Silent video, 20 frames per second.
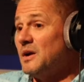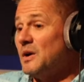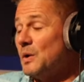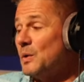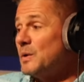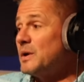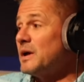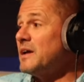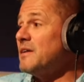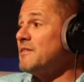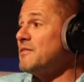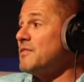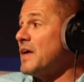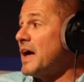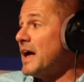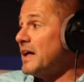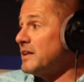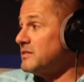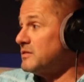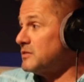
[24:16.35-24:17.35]
okay, if
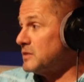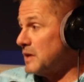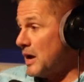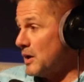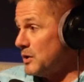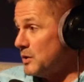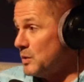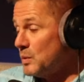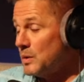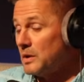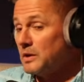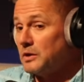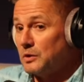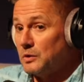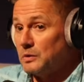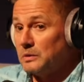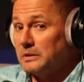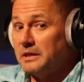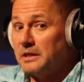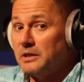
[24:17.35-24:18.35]
that's how you
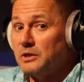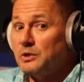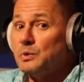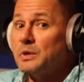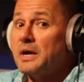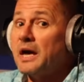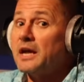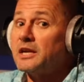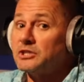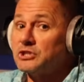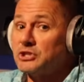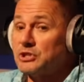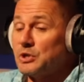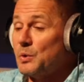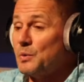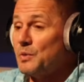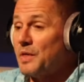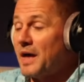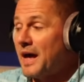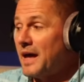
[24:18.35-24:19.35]
lead, you got to
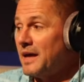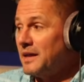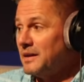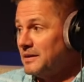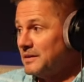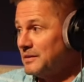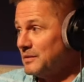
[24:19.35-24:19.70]
show that.